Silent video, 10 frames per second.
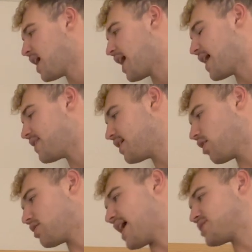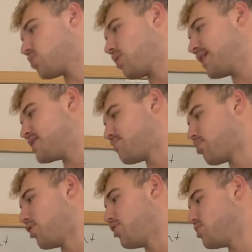And then our last one is
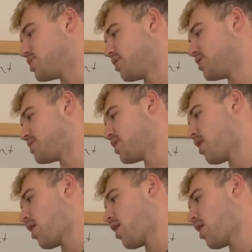producers.